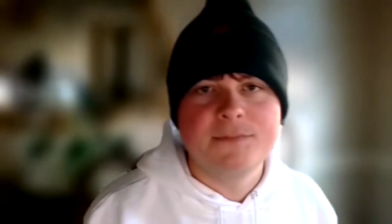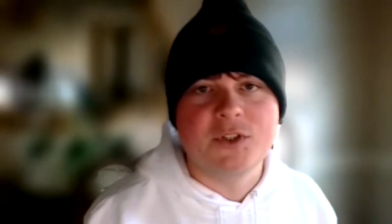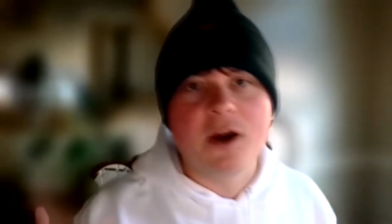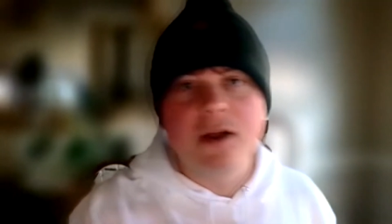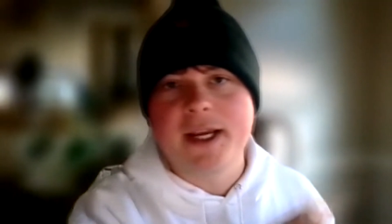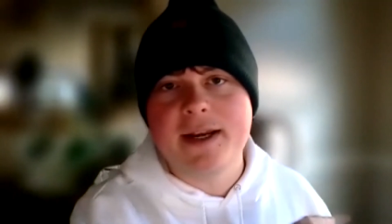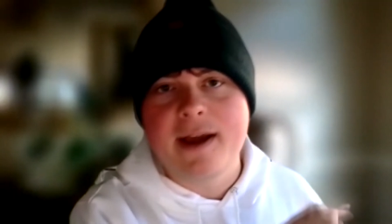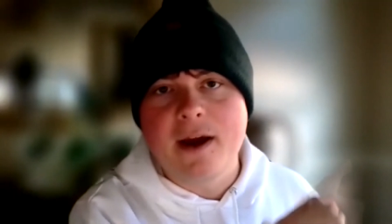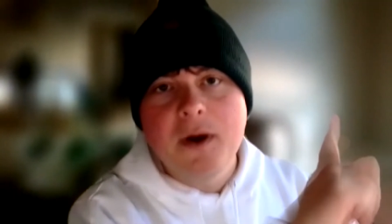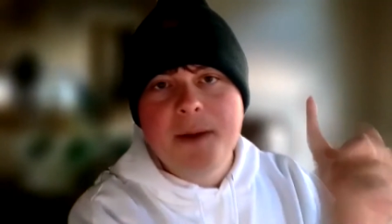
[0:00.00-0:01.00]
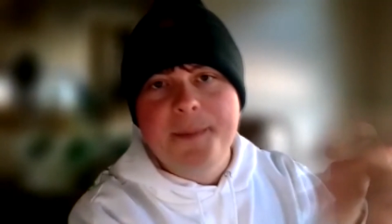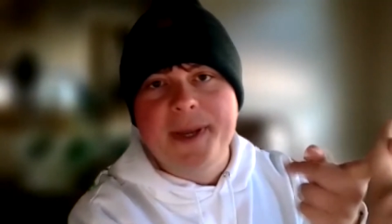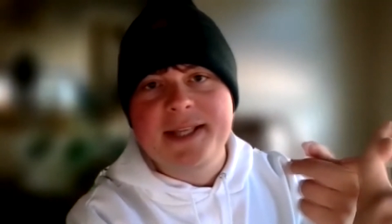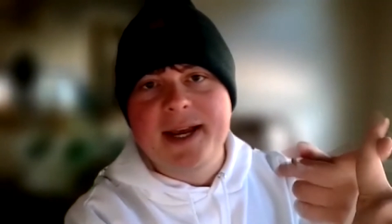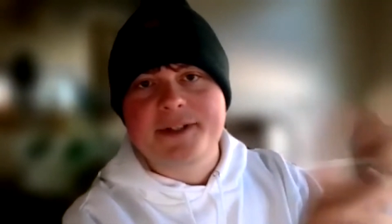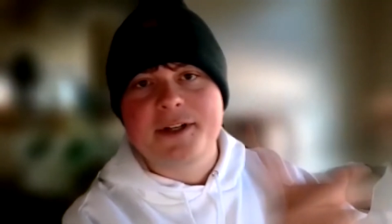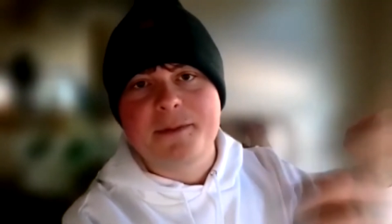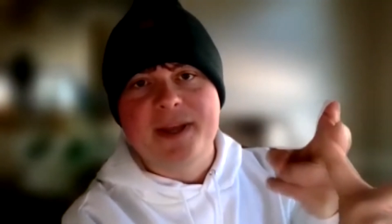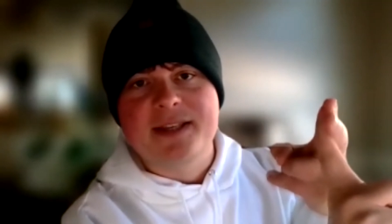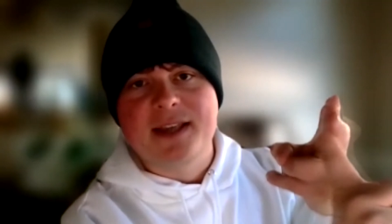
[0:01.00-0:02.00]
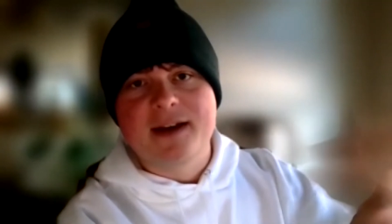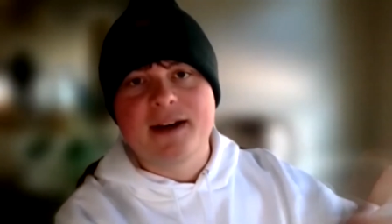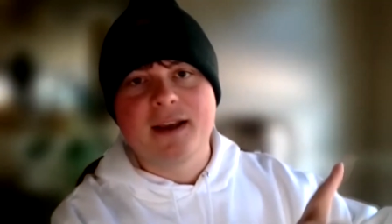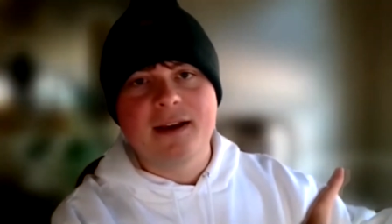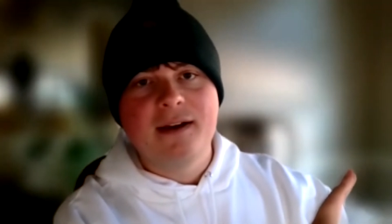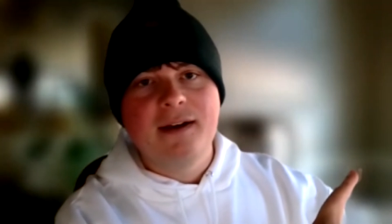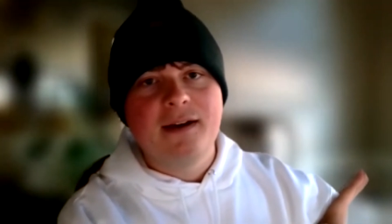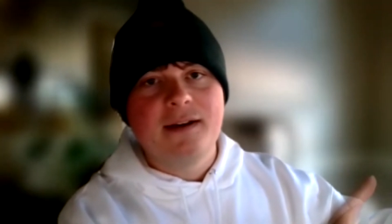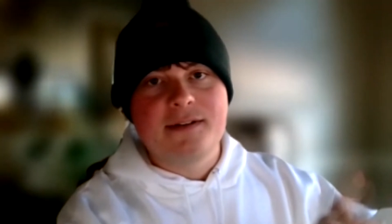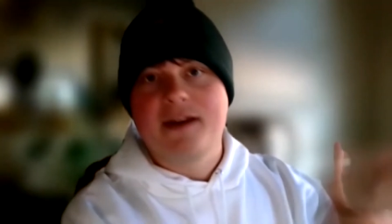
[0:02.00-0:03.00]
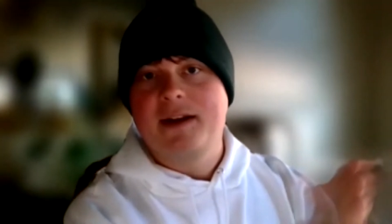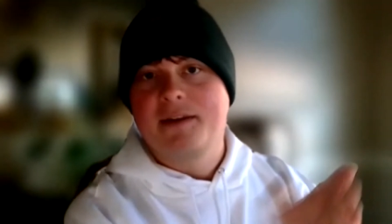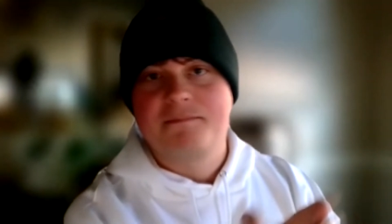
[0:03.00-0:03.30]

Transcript: calling it now. Best actor, best editing. It's gonna.